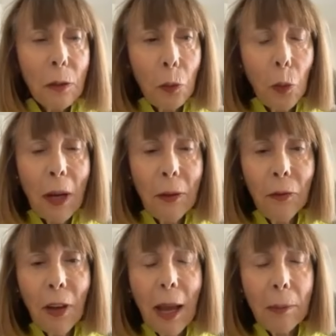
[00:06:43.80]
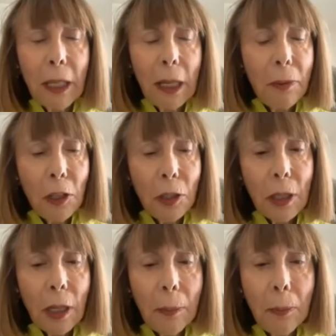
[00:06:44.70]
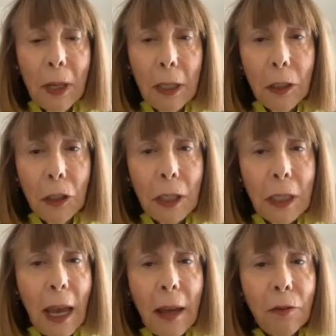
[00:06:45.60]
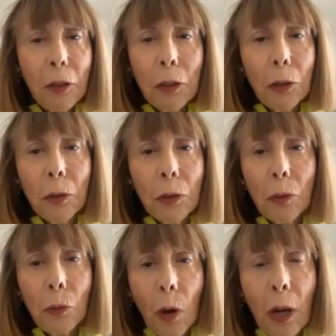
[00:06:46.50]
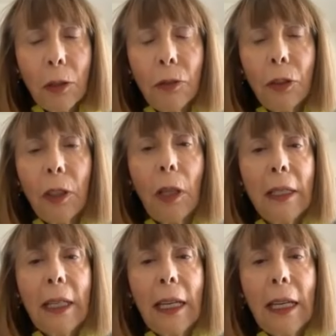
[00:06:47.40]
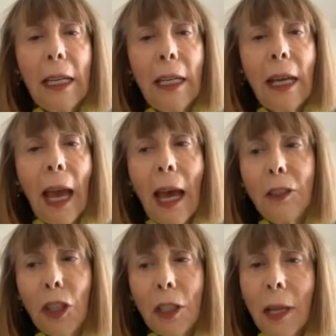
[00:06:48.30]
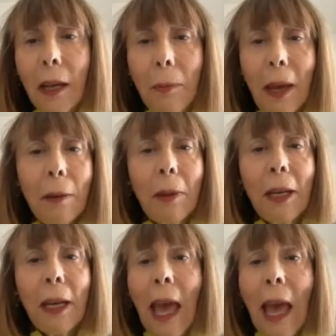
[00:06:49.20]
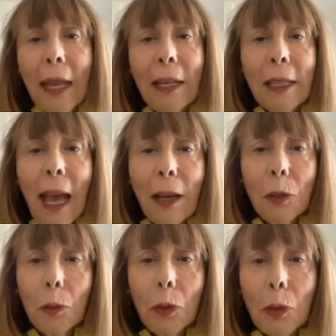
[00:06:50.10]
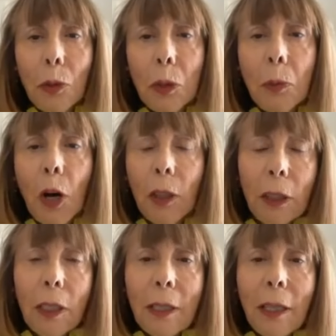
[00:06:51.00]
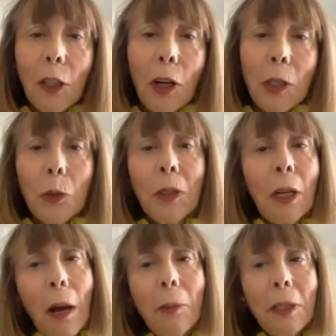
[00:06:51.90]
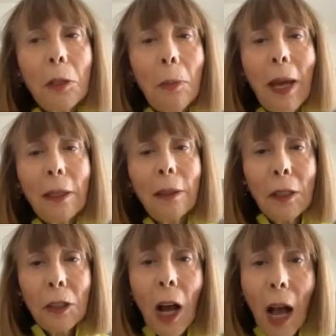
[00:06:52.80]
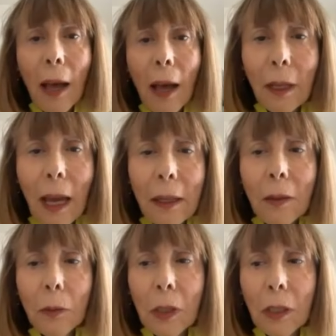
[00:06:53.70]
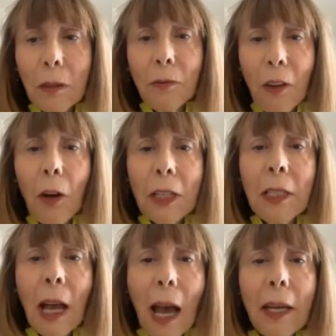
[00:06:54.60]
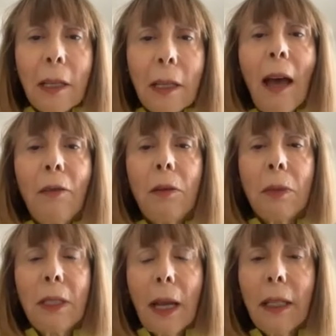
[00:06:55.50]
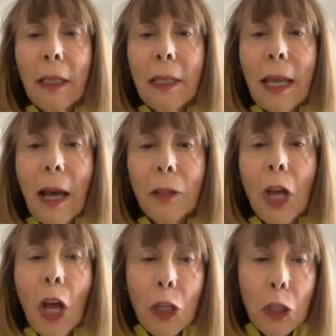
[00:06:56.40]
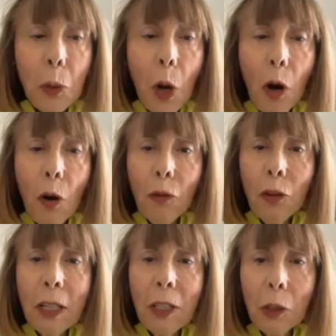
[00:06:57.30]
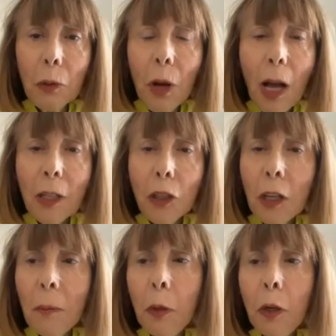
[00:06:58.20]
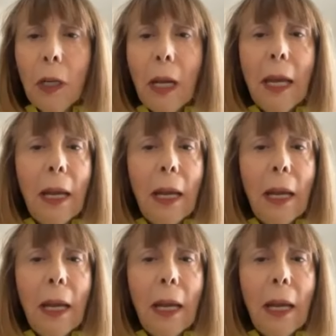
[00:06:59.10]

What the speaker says: one family, there's a builder in Denver who's wonderful. He just had a baby and his house was too small and his in-laws would come and spend time and it was very tight to have them staying in his house. So over his garage, he put an